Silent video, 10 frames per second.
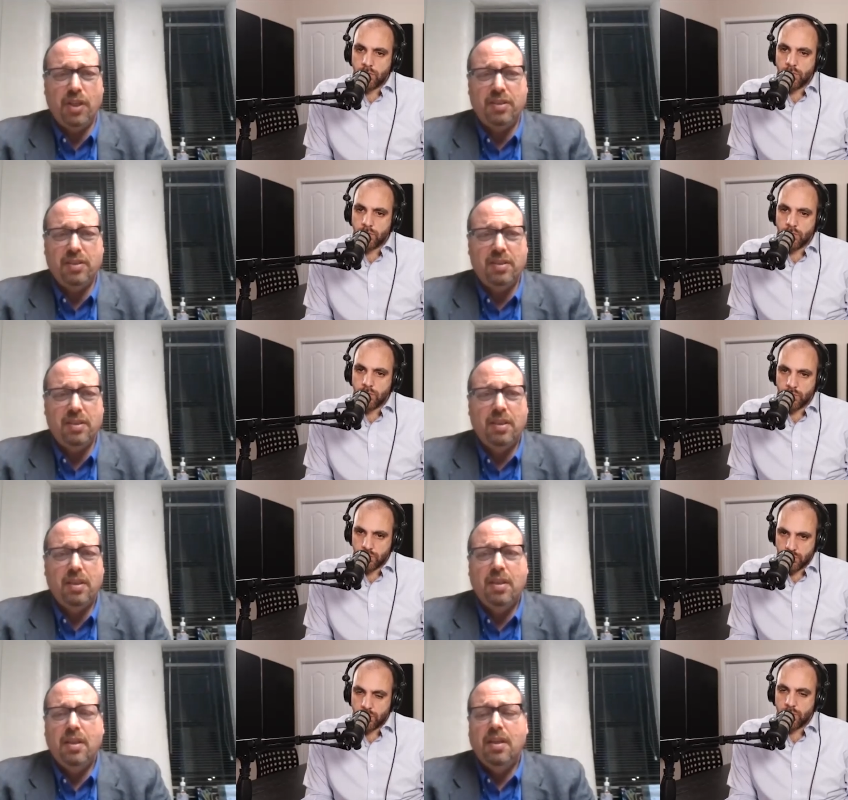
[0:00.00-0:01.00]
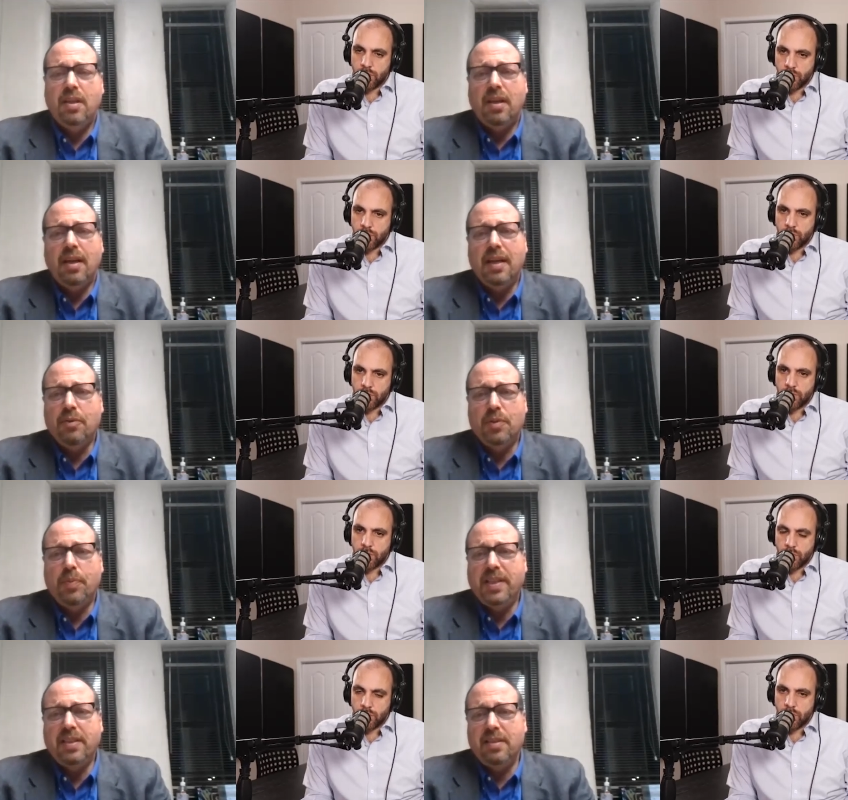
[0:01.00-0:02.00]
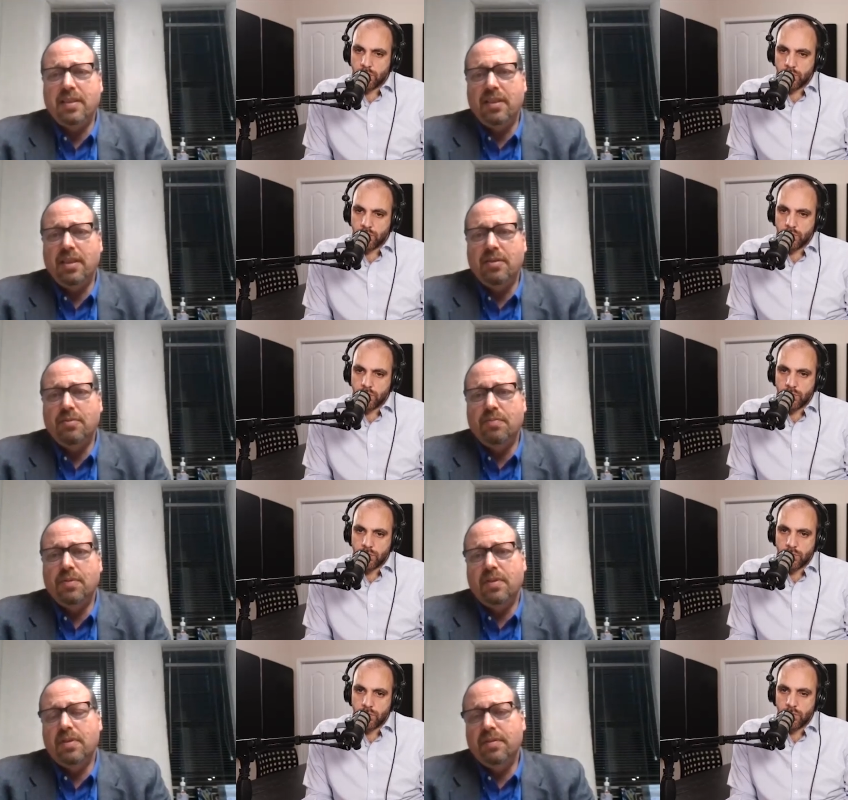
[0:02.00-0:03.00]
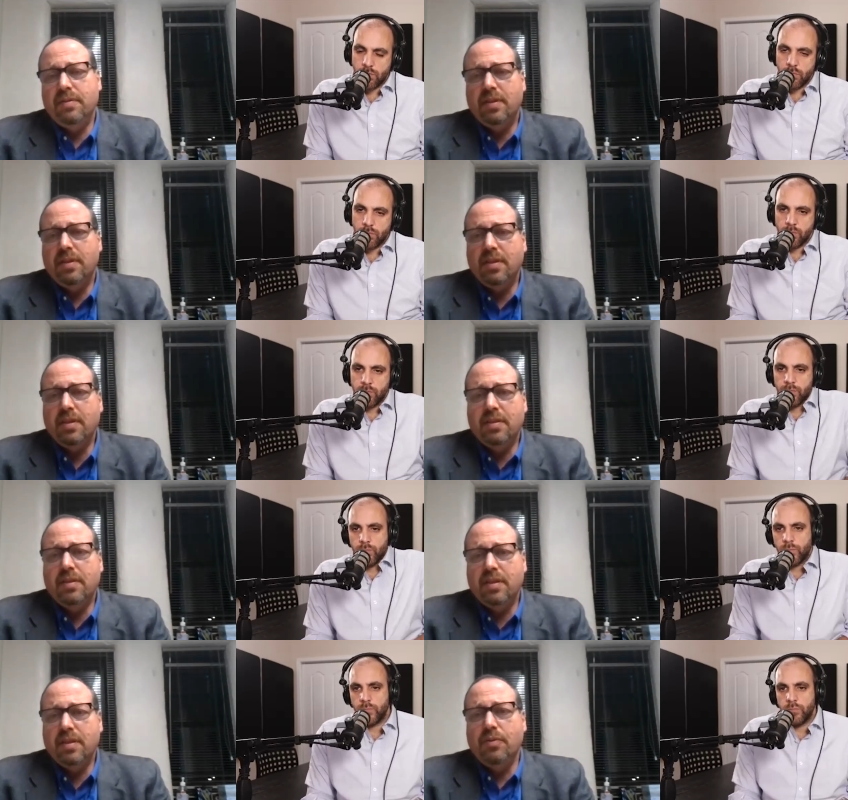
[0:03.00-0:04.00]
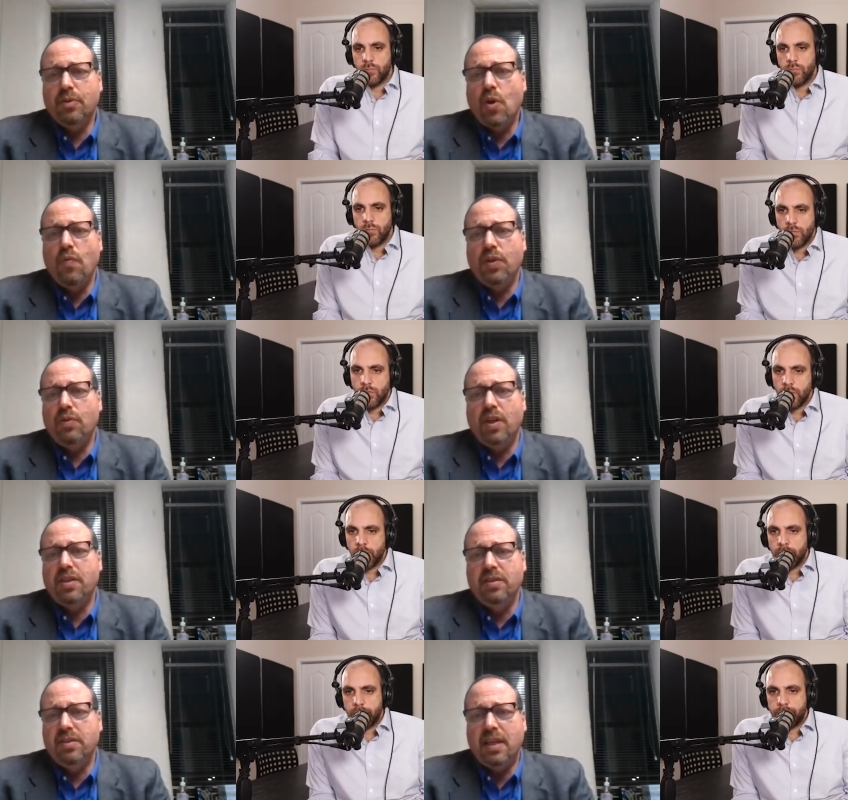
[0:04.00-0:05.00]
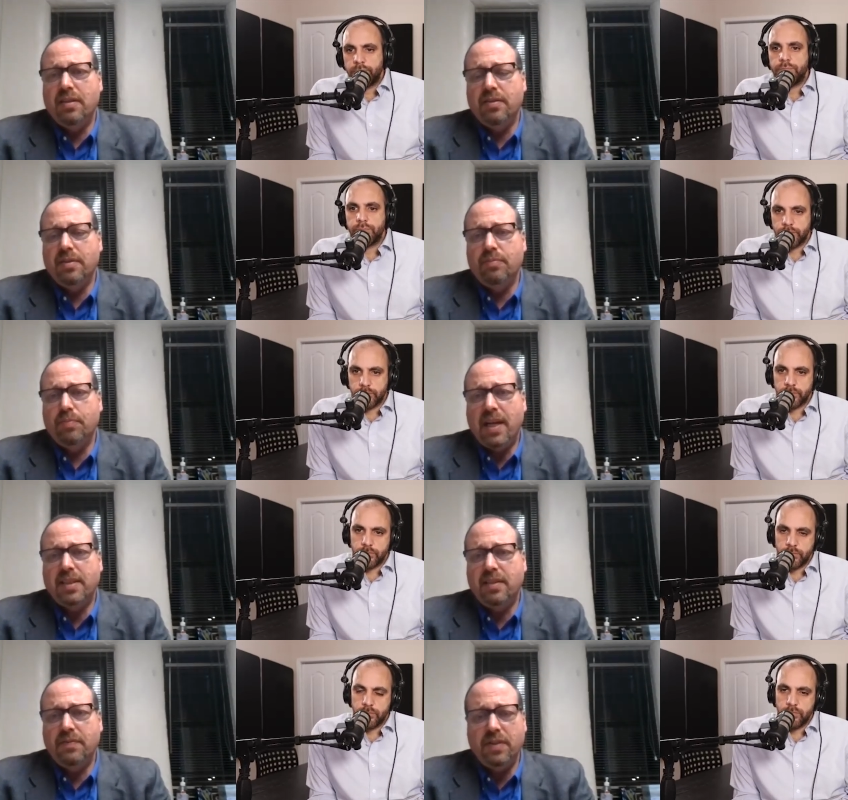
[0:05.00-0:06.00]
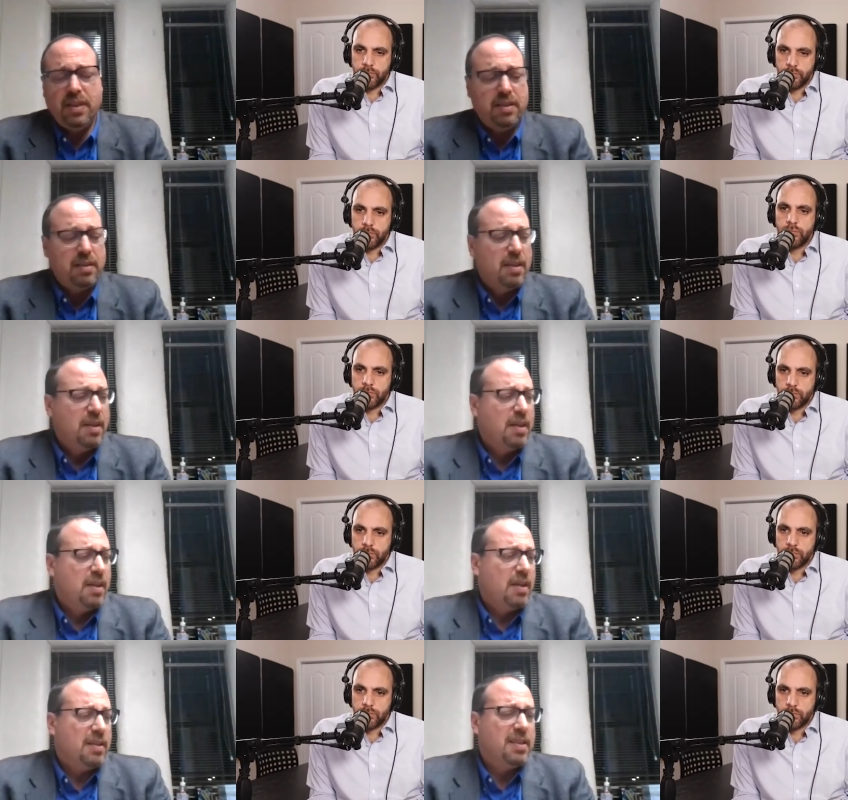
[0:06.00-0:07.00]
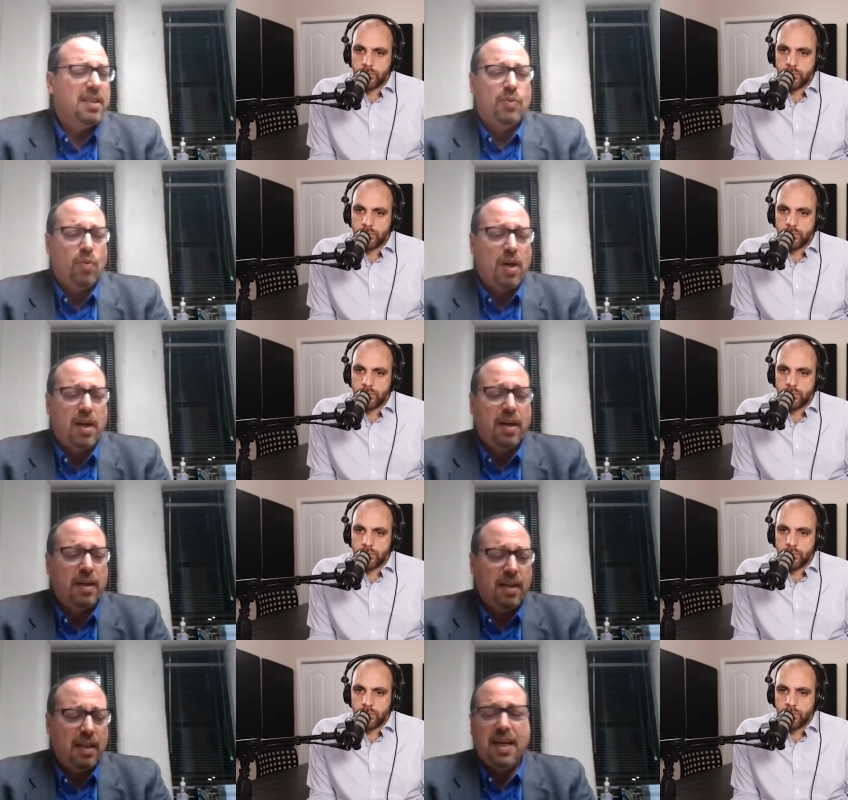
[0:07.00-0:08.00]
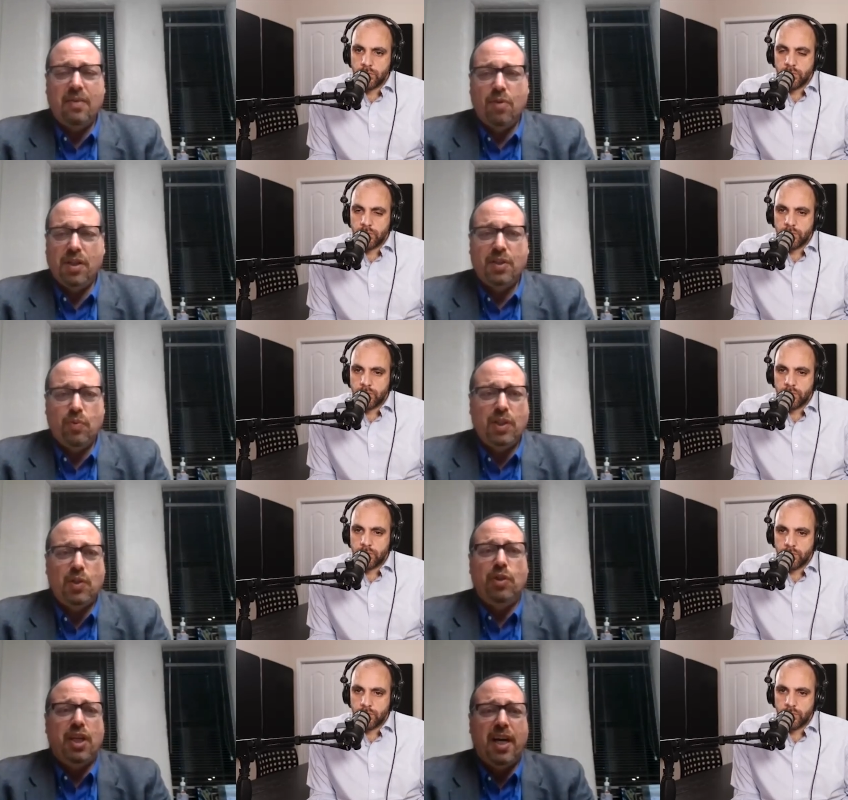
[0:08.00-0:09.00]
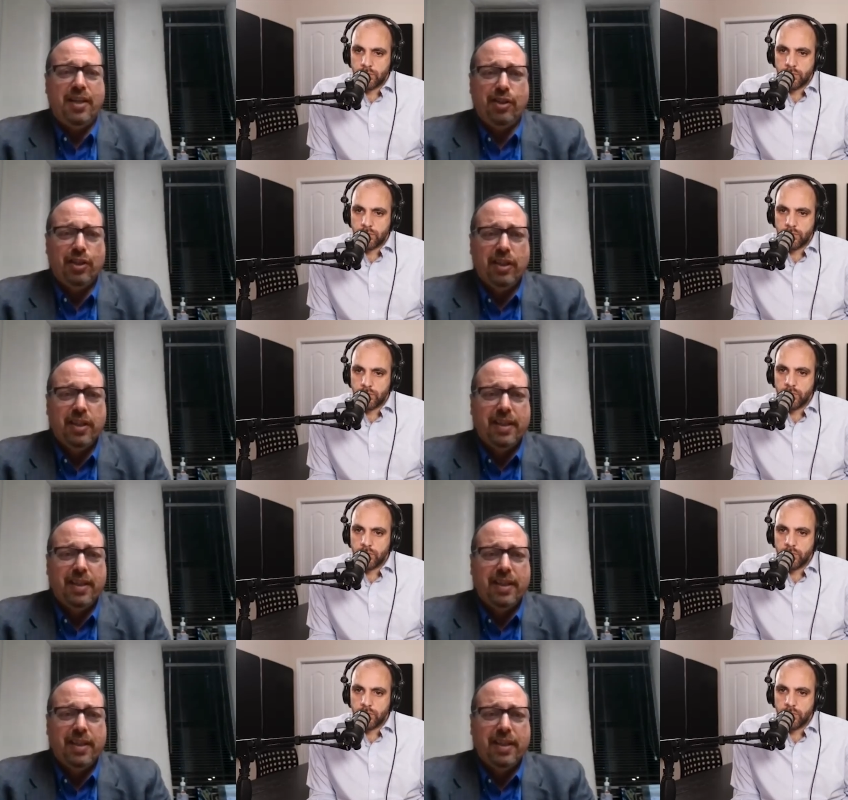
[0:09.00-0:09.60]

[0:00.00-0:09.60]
Speaker 1: Russians. It was basically, you know, it was home for the Russian Black Sea Fleet. This is where a lot of Russians went to retire.